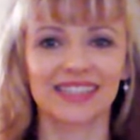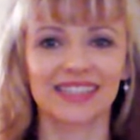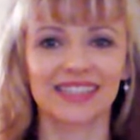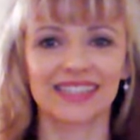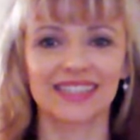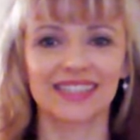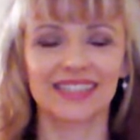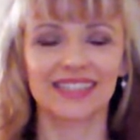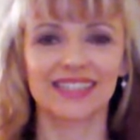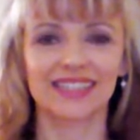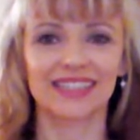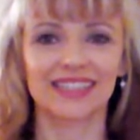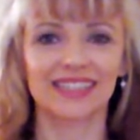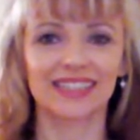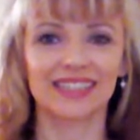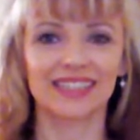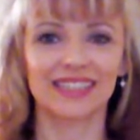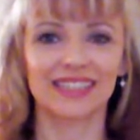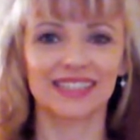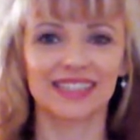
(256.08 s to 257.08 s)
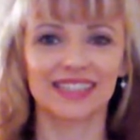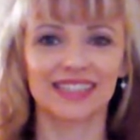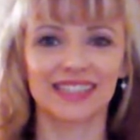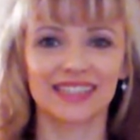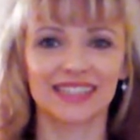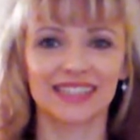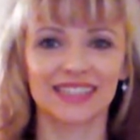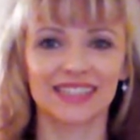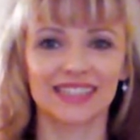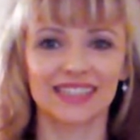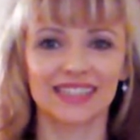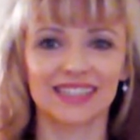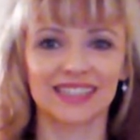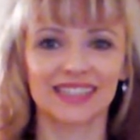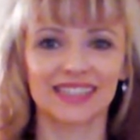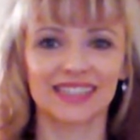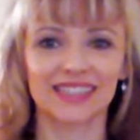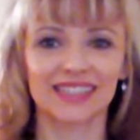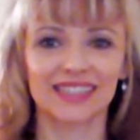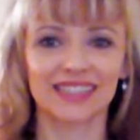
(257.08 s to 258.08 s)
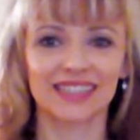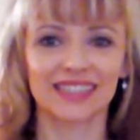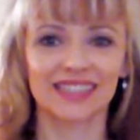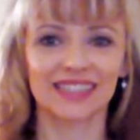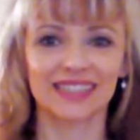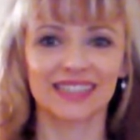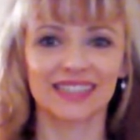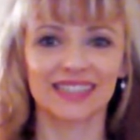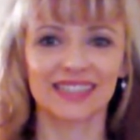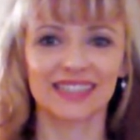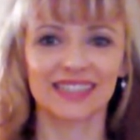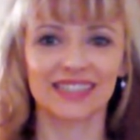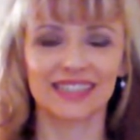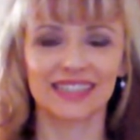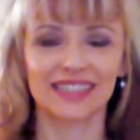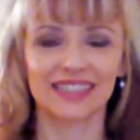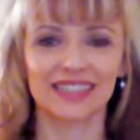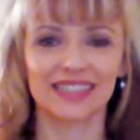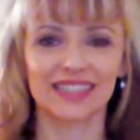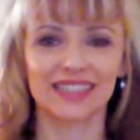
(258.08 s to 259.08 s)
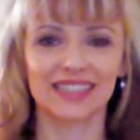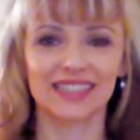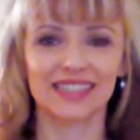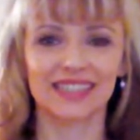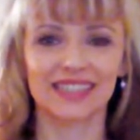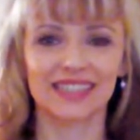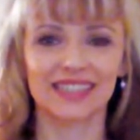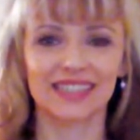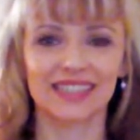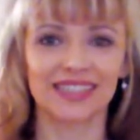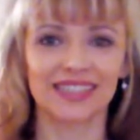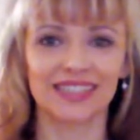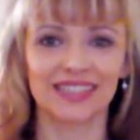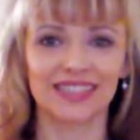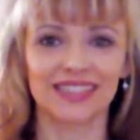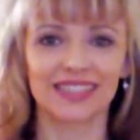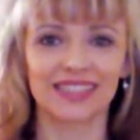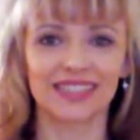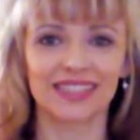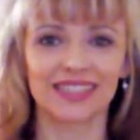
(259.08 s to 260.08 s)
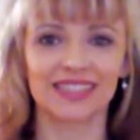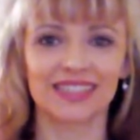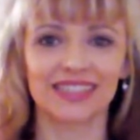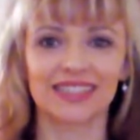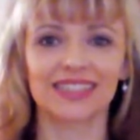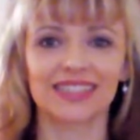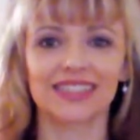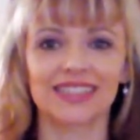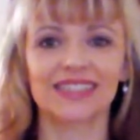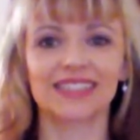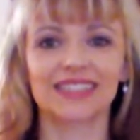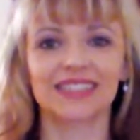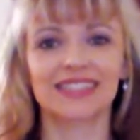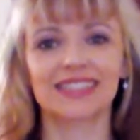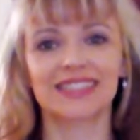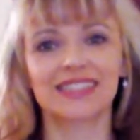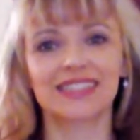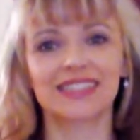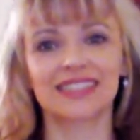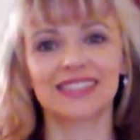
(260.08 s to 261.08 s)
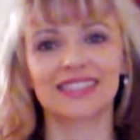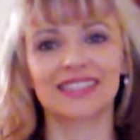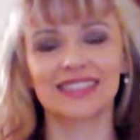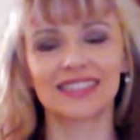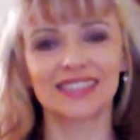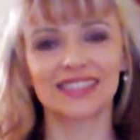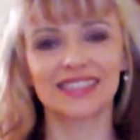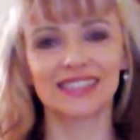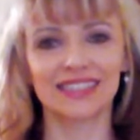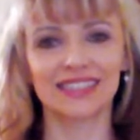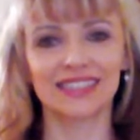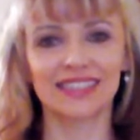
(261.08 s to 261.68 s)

[no speech]